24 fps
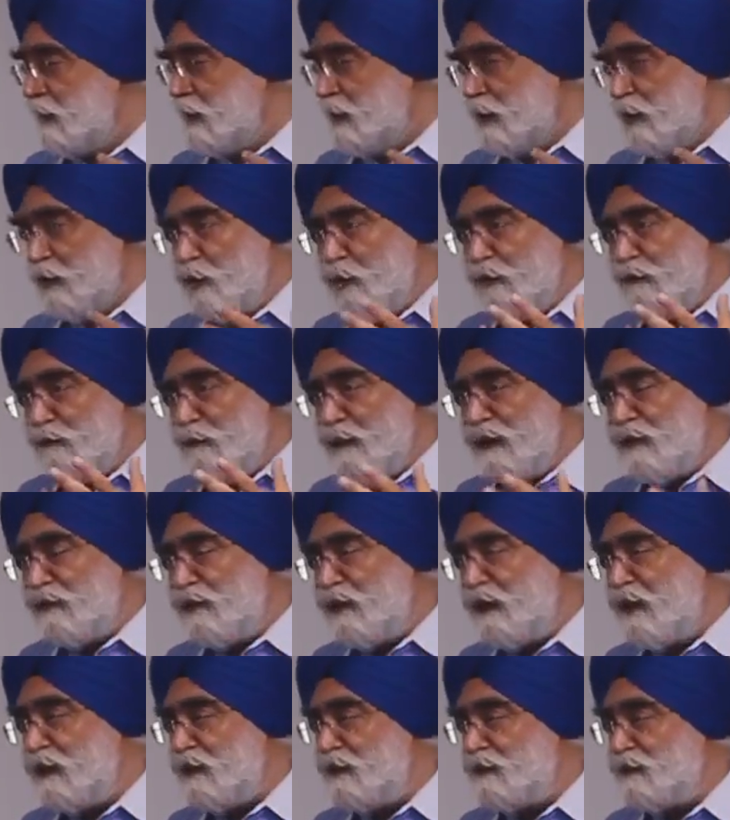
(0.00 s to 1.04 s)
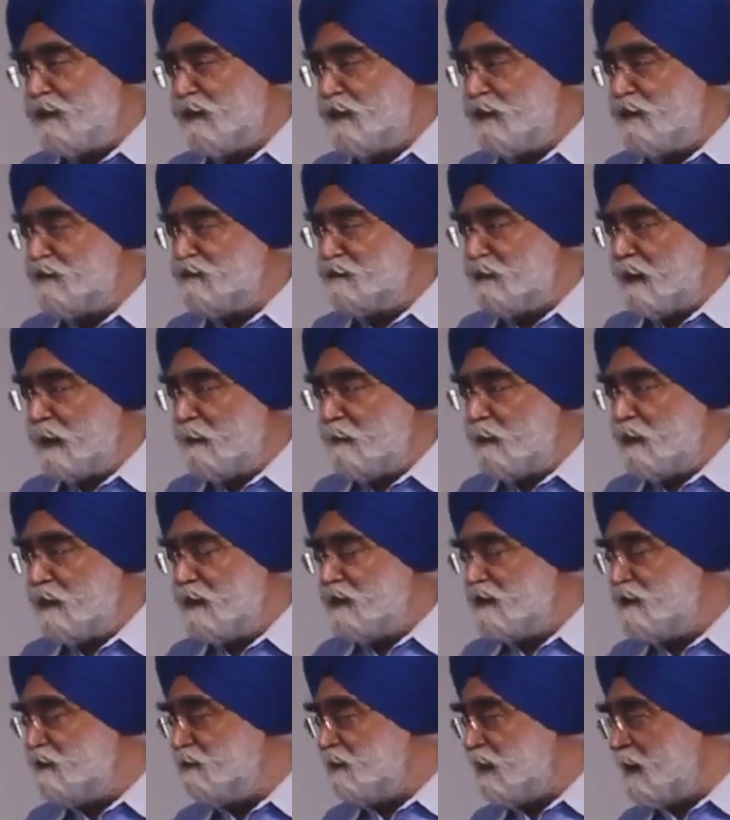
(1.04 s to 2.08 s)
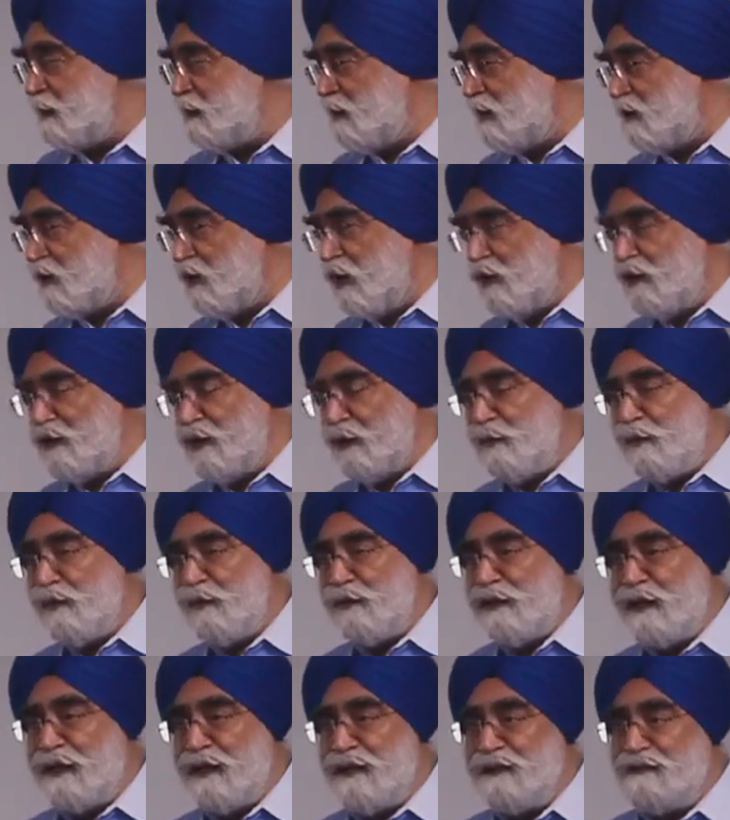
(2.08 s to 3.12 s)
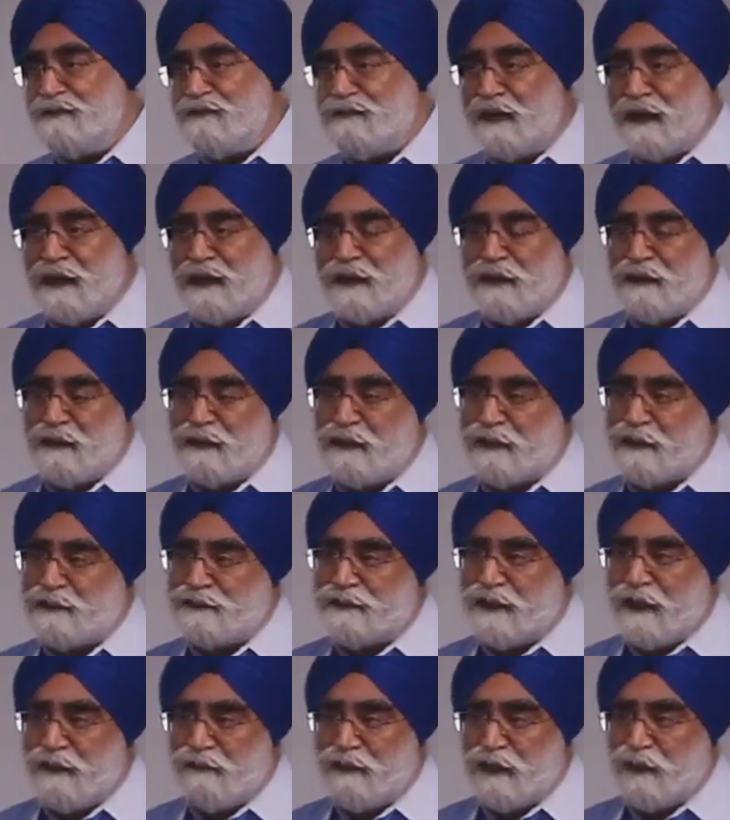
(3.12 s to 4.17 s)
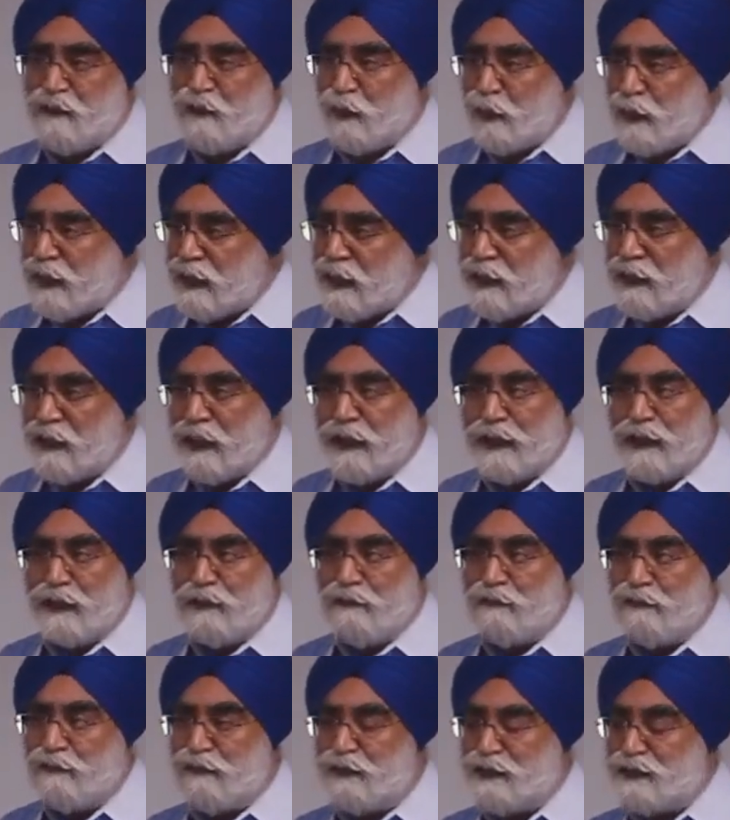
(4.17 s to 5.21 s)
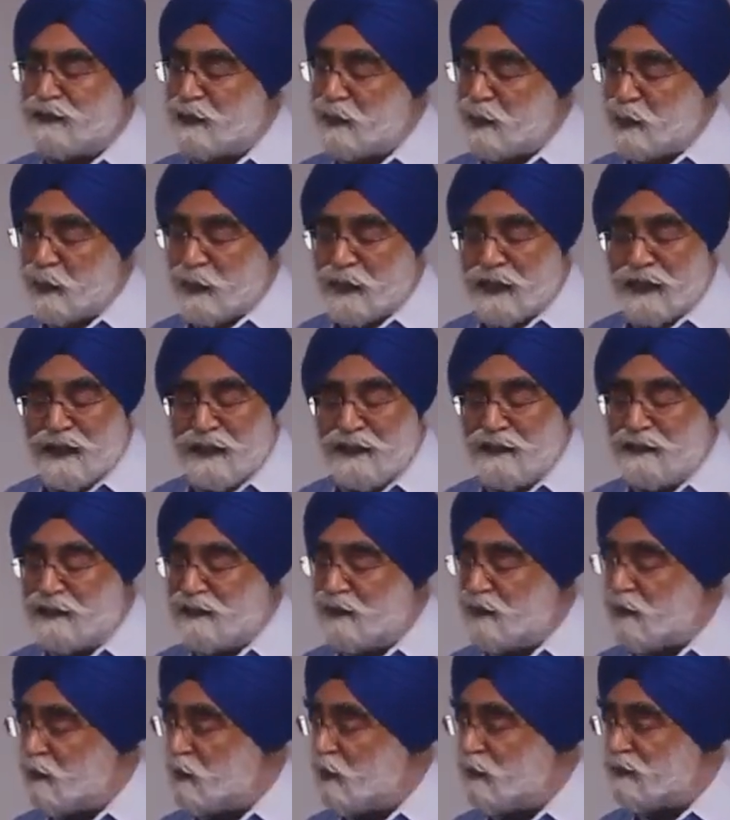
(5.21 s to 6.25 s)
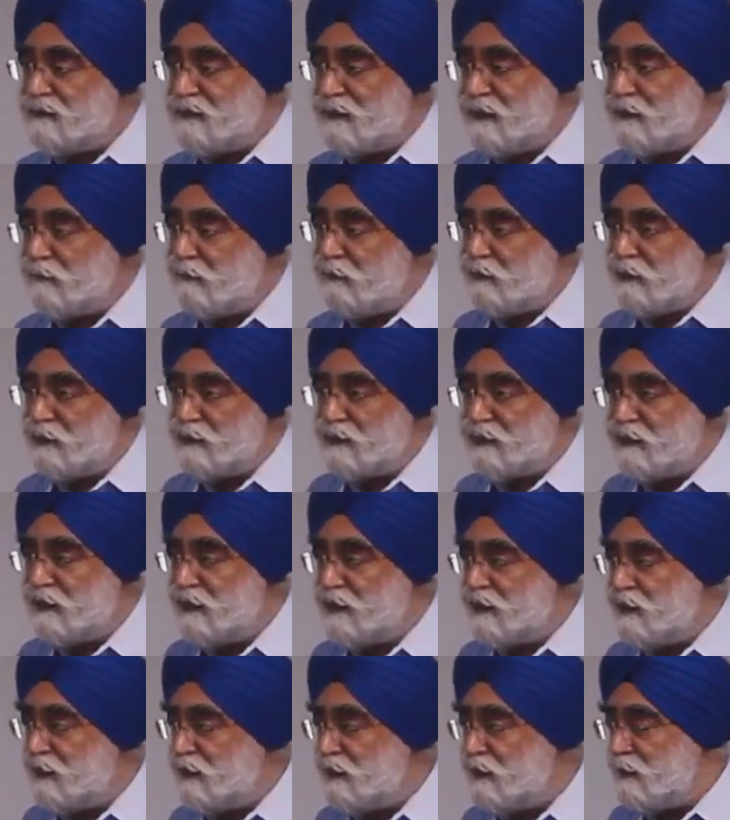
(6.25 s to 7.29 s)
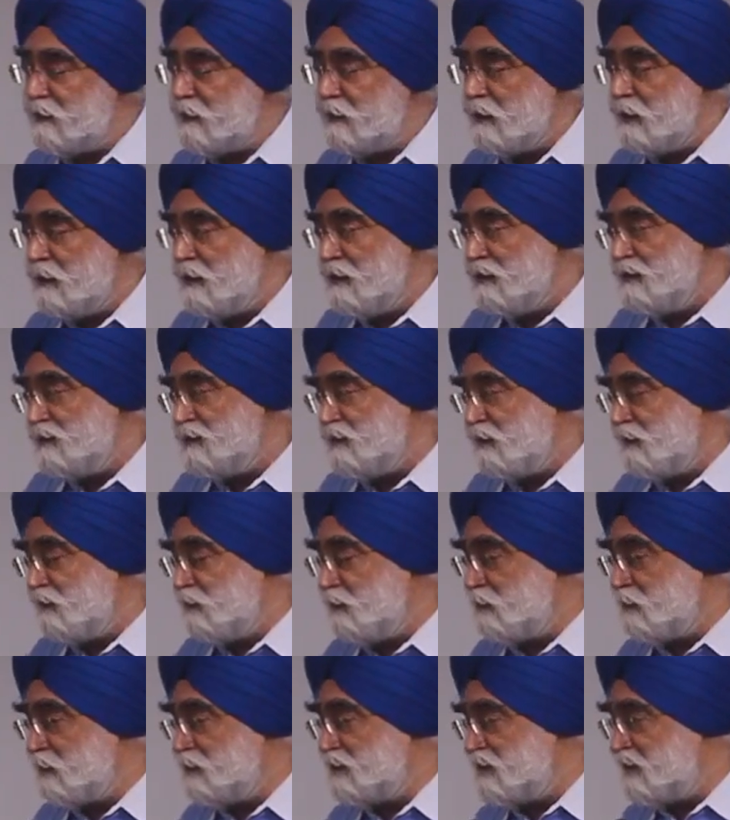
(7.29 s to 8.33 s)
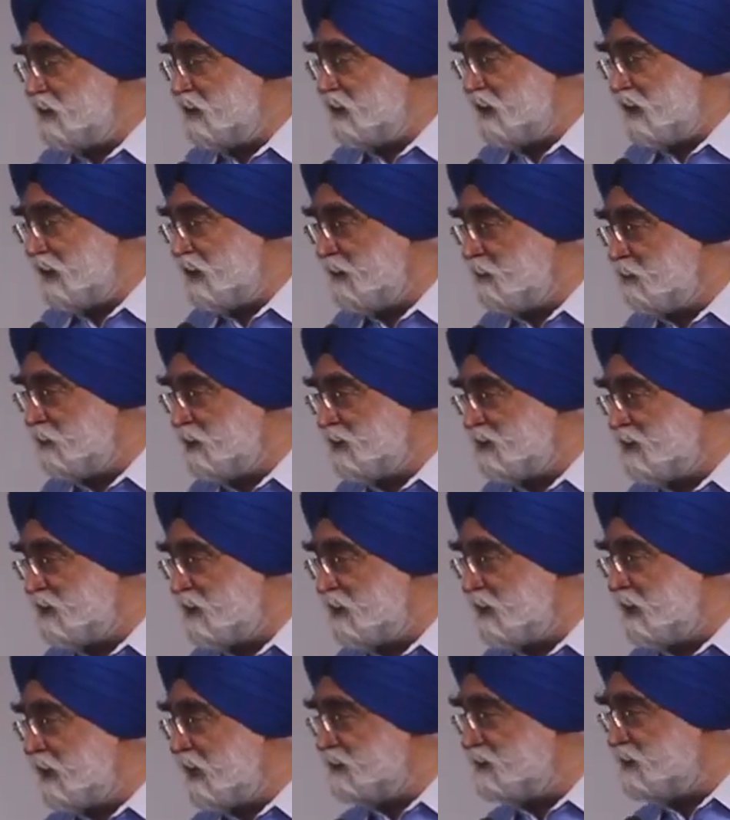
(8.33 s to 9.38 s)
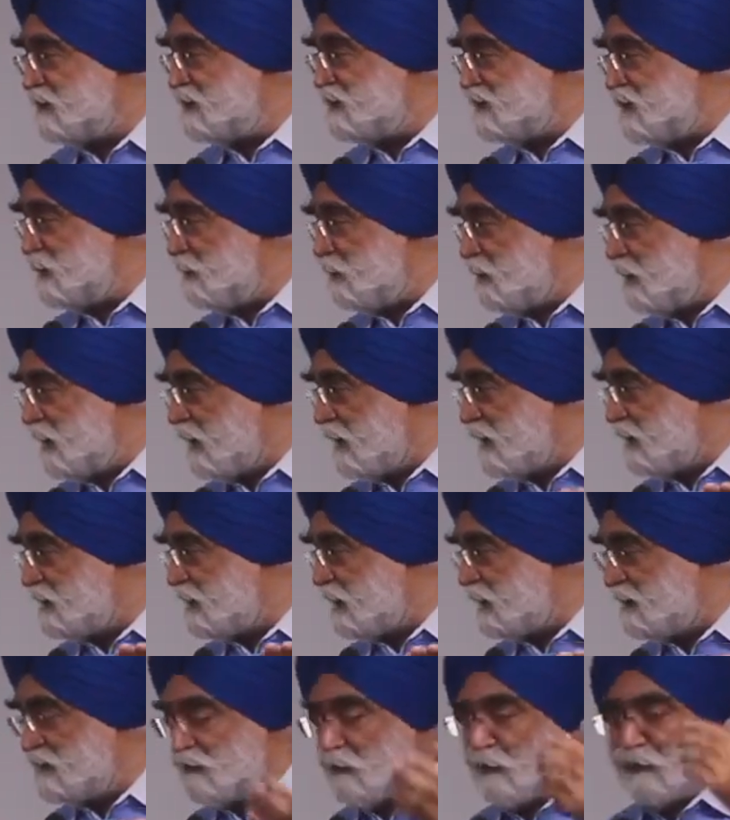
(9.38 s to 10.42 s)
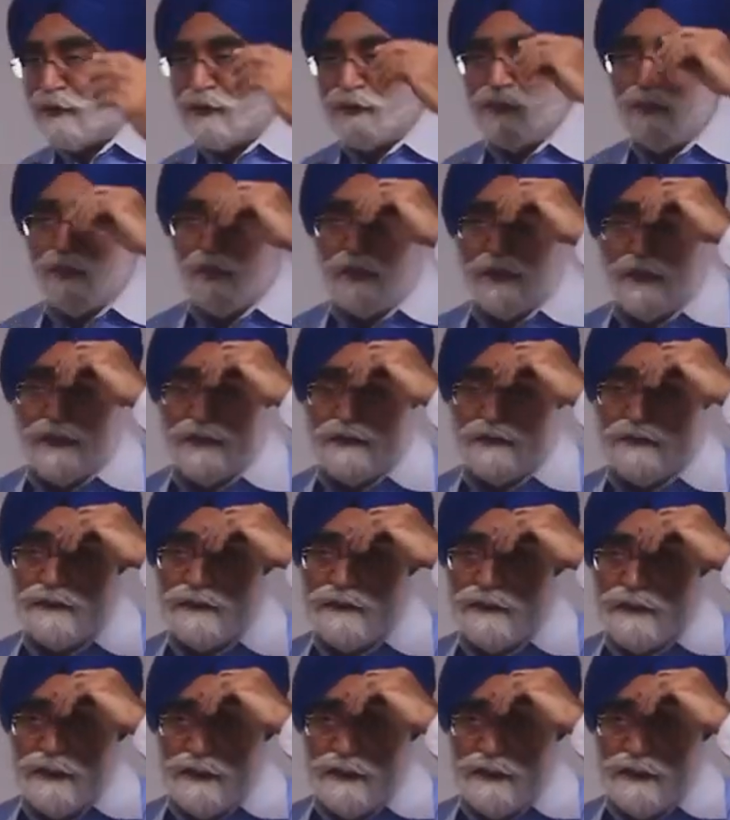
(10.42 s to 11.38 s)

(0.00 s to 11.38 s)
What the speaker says: You have been reading in the newspapers, people contributing, saying India is having very high inflation. Okay, so what's the inflation in India? 7%, 8%, that's the CPI, that's what you monitor.